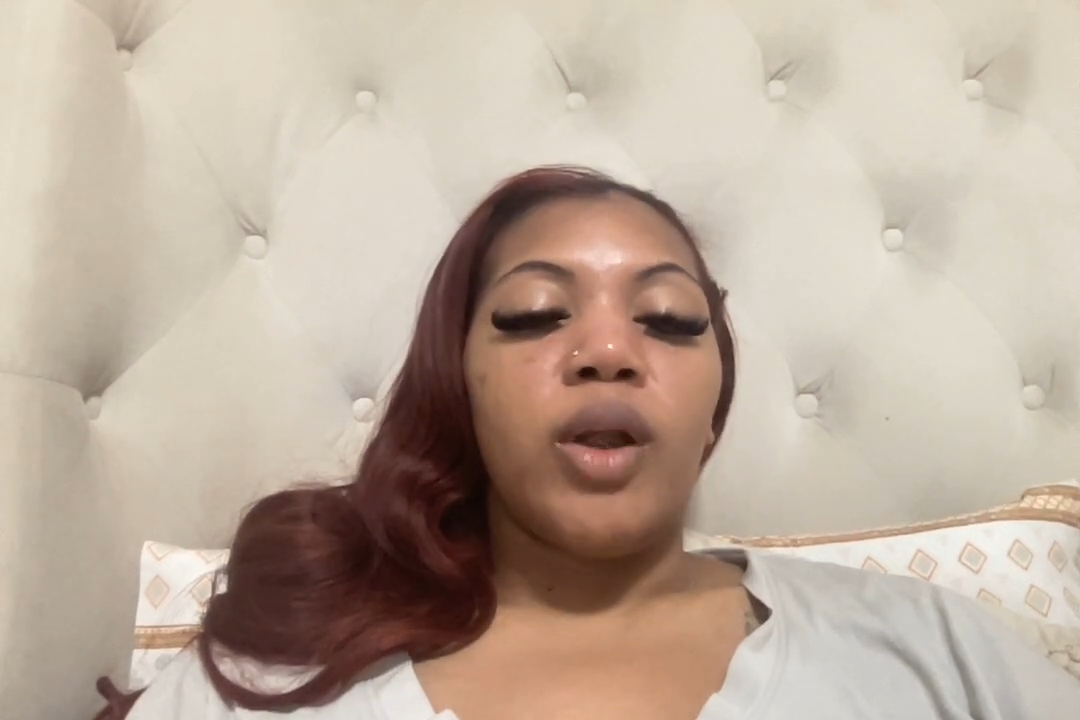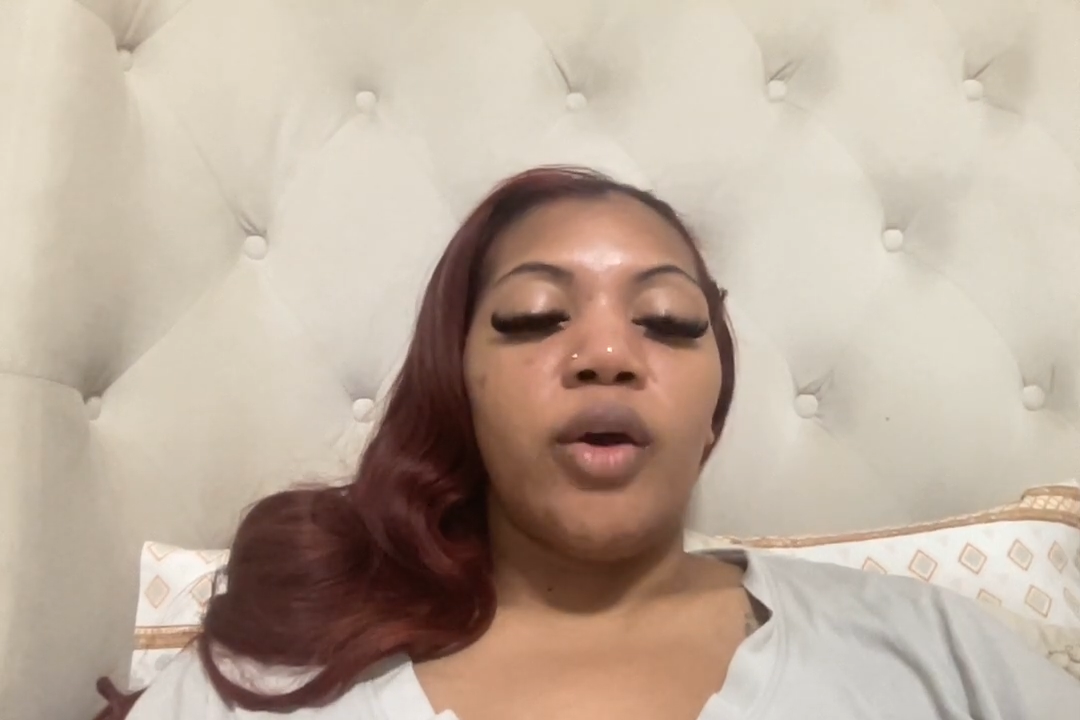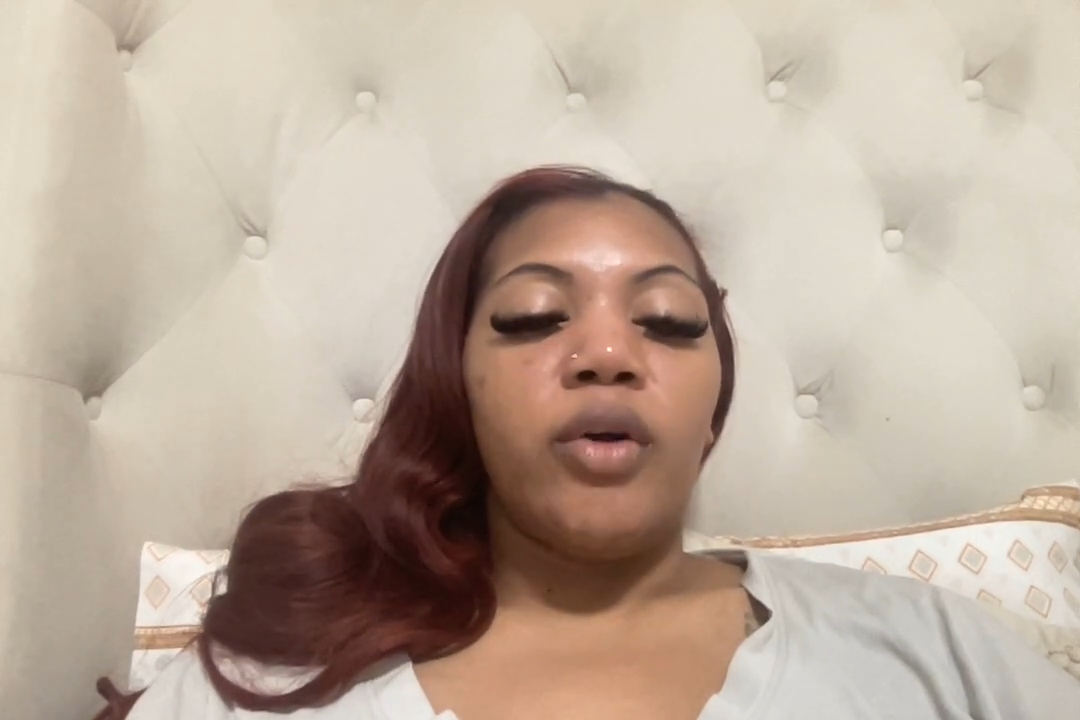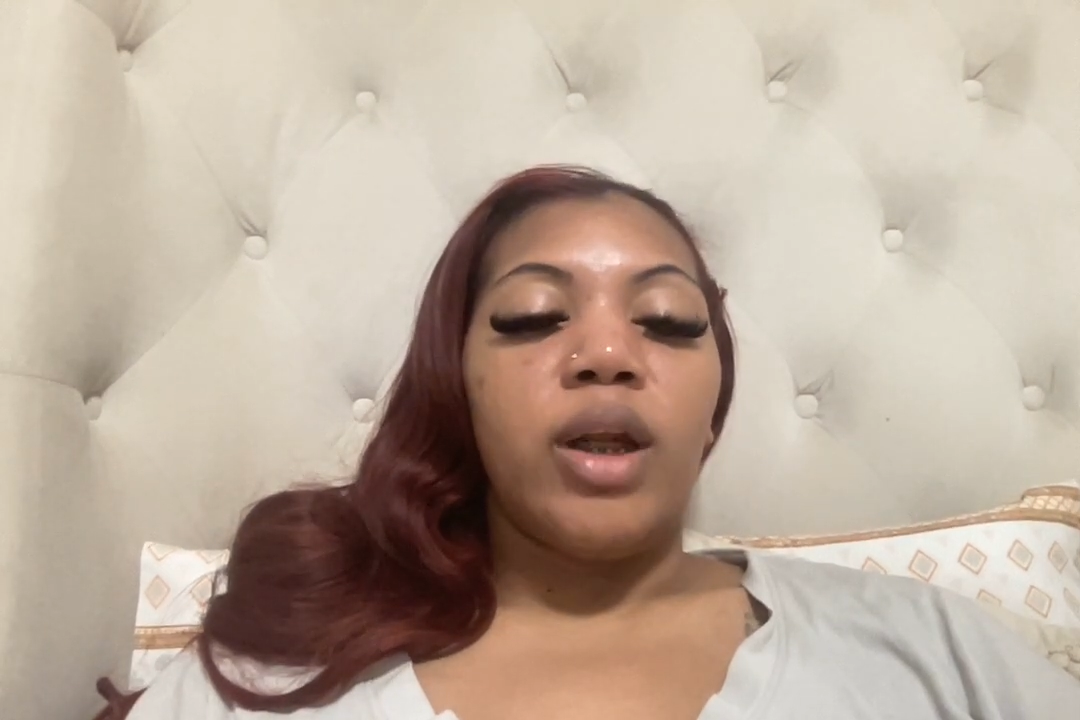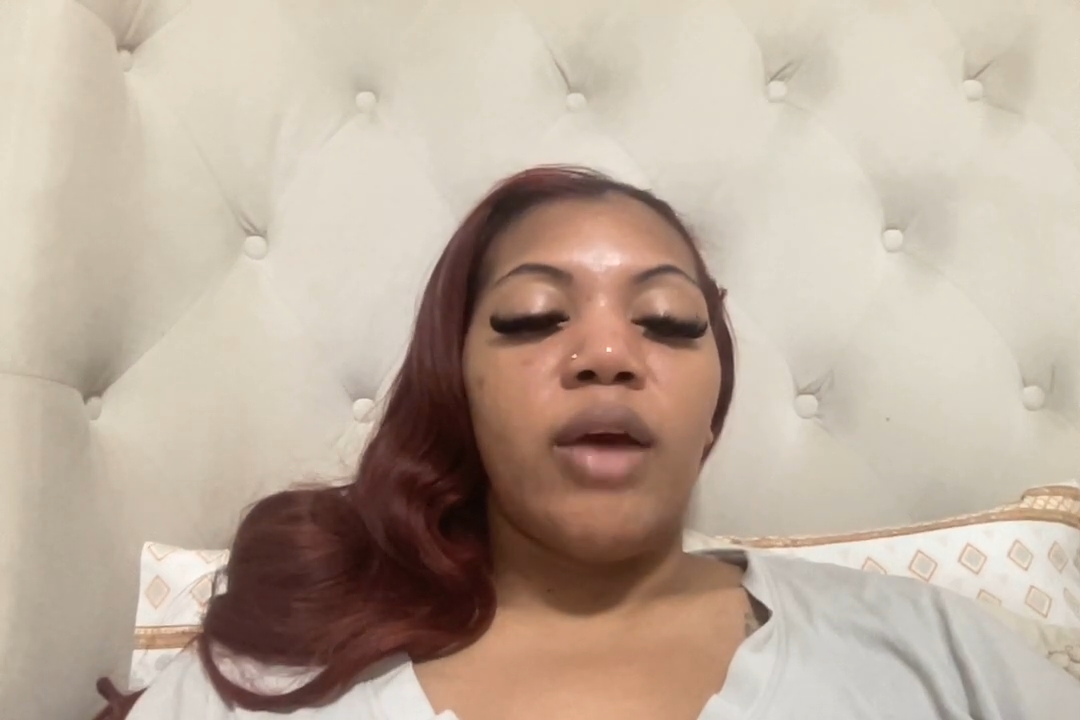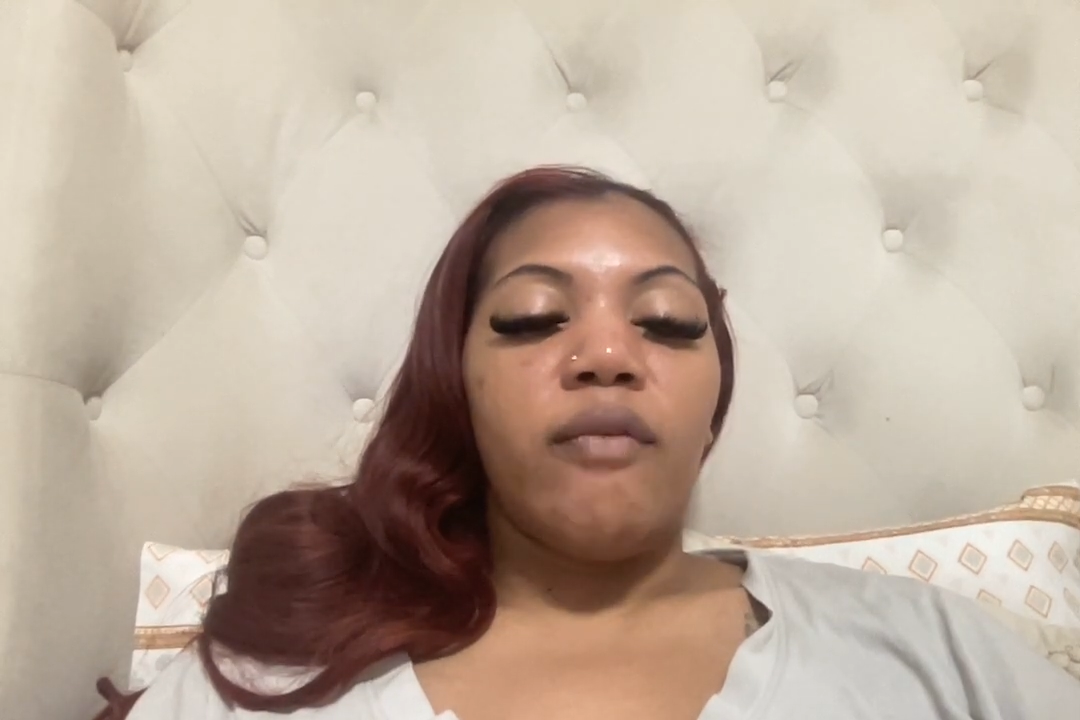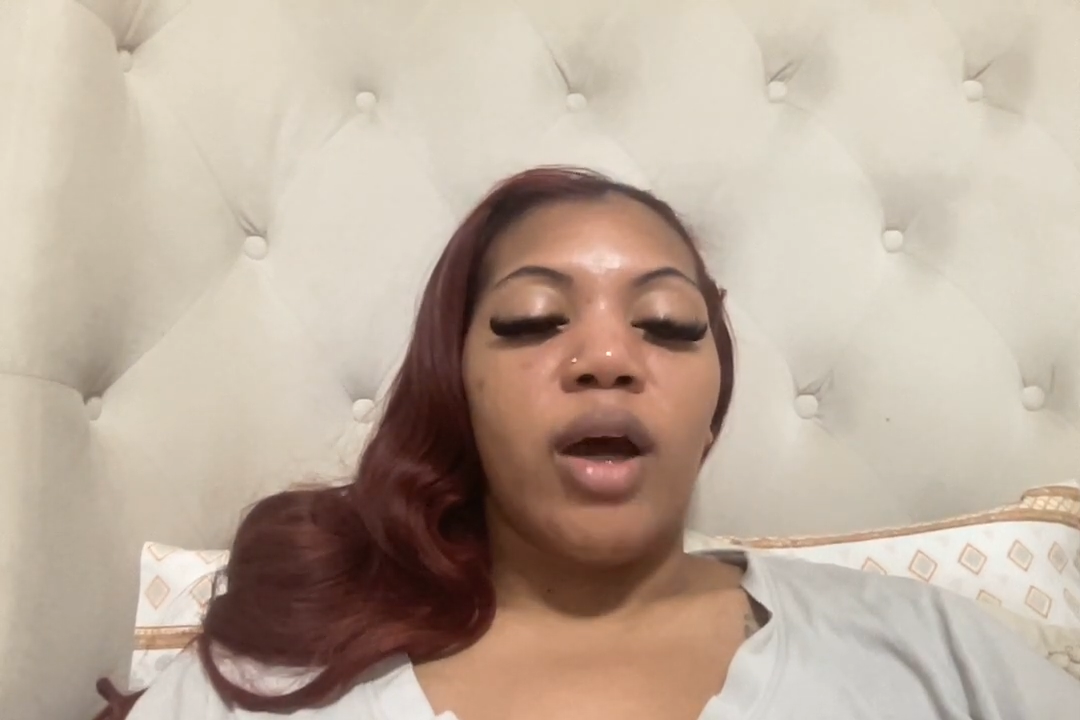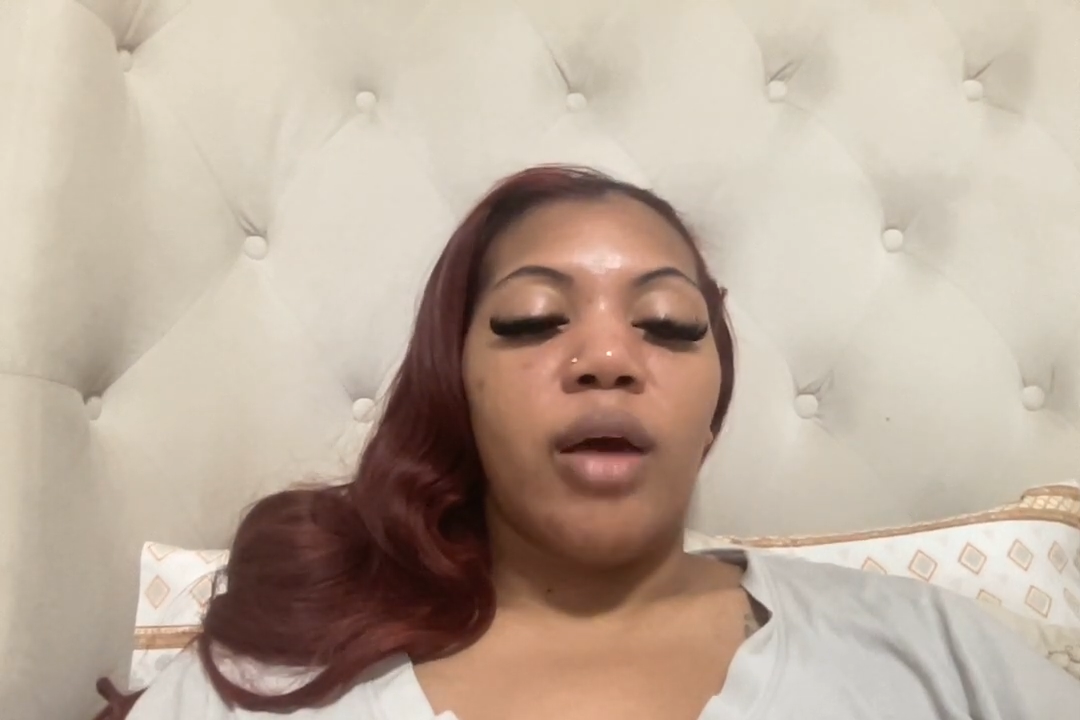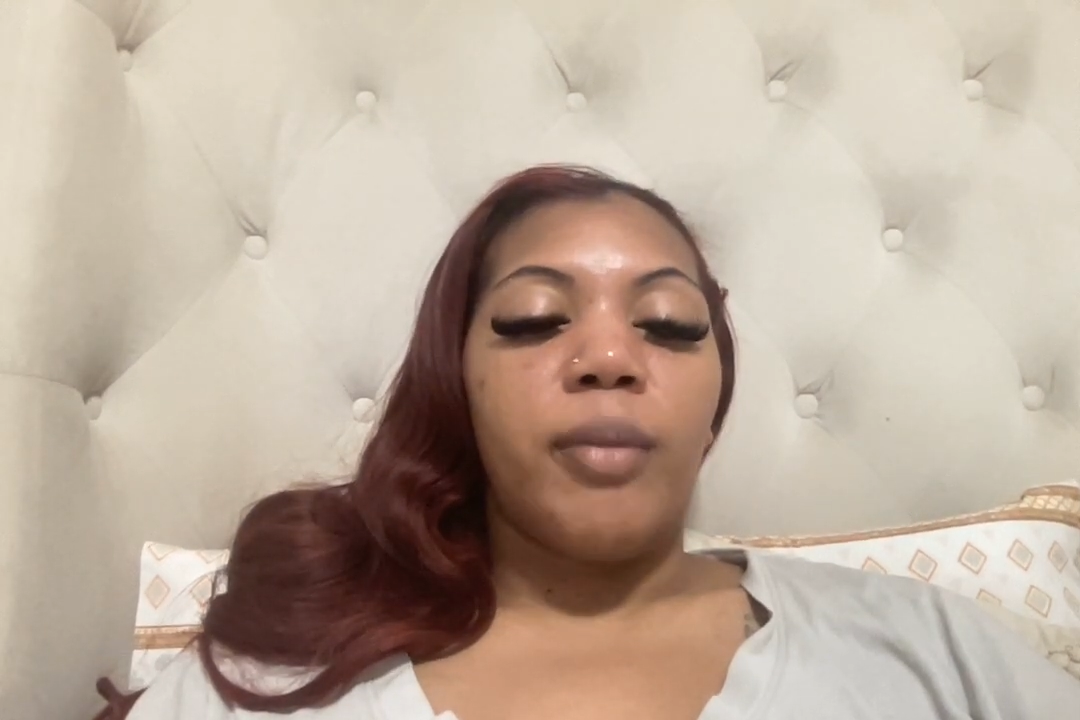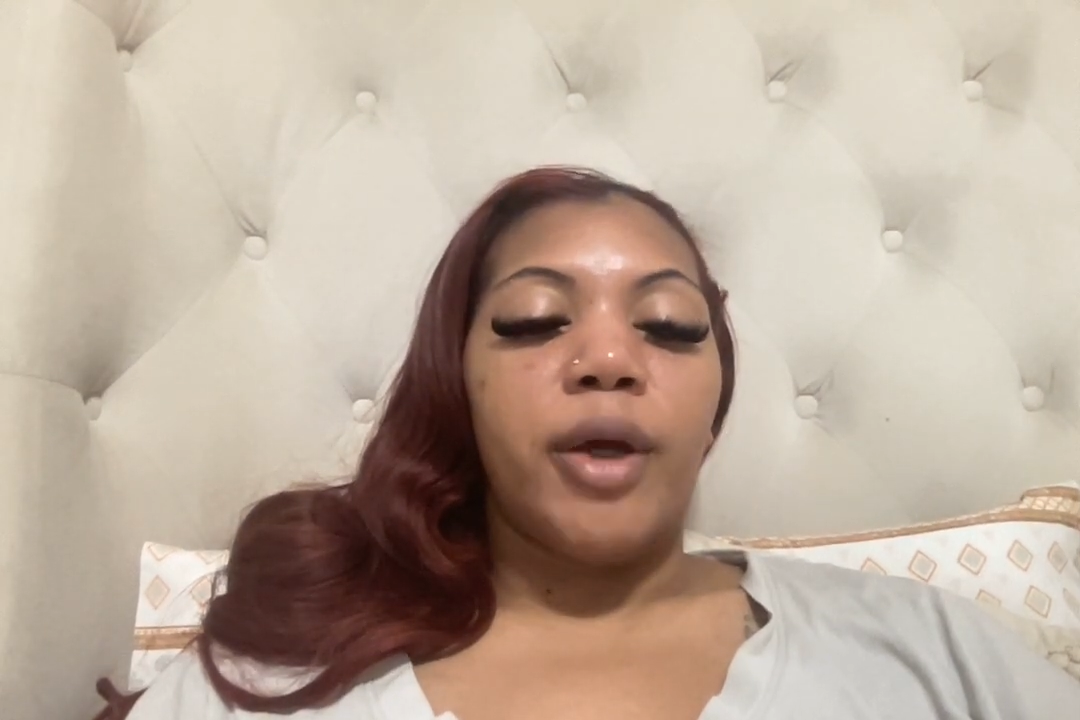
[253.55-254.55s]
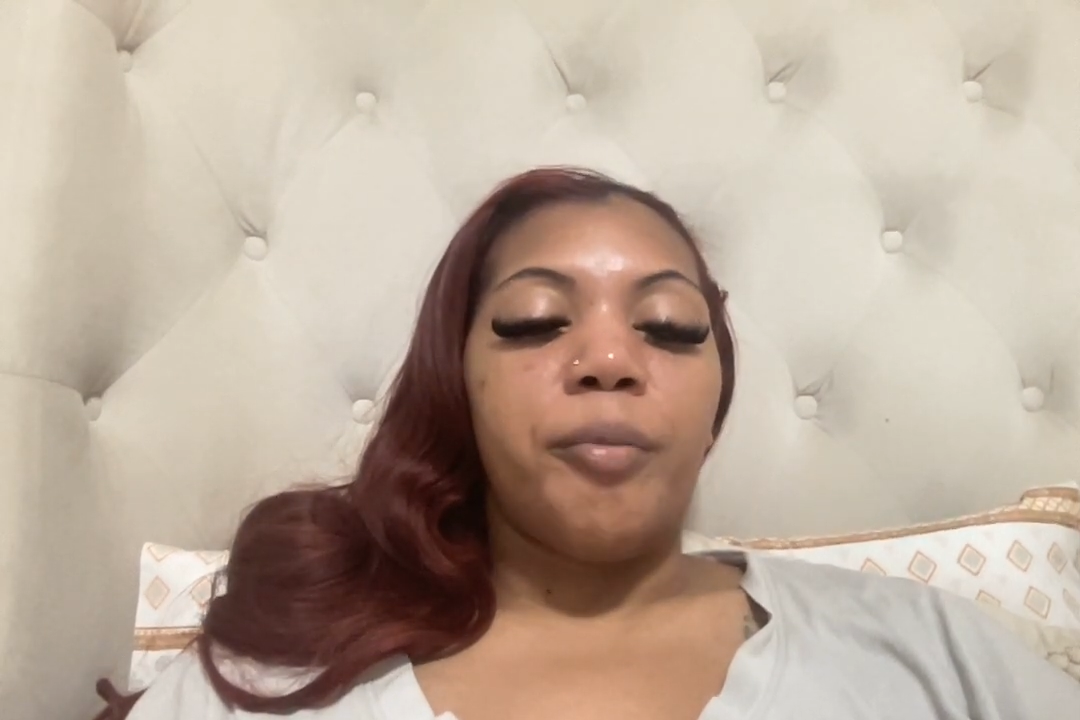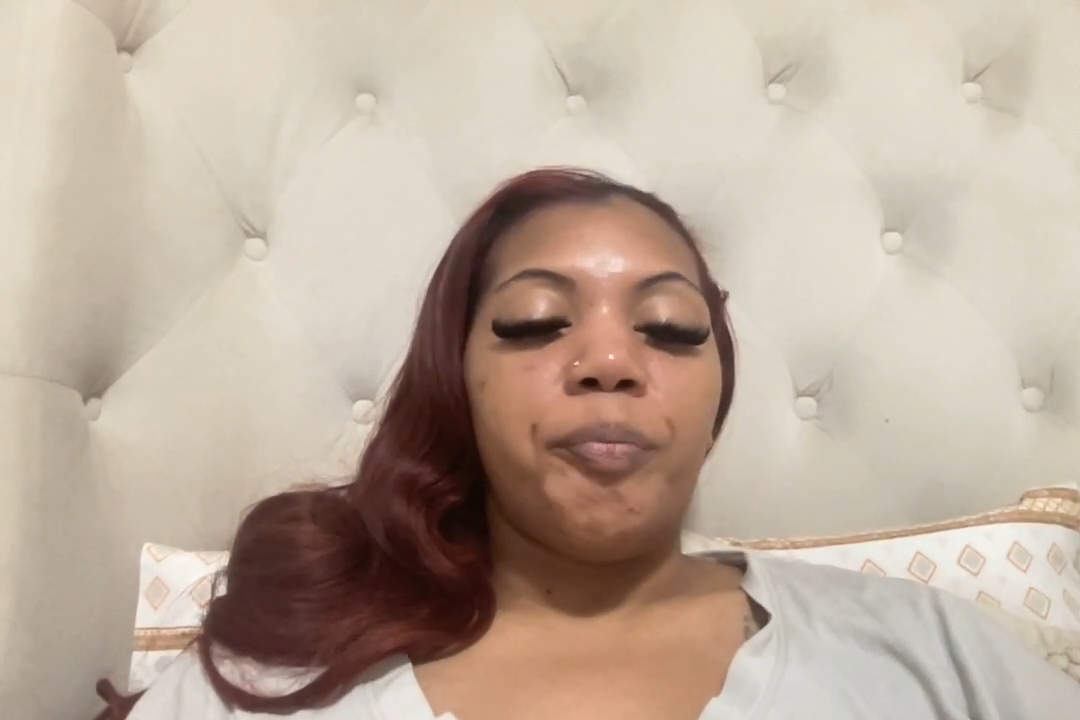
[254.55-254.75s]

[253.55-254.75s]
learning environment.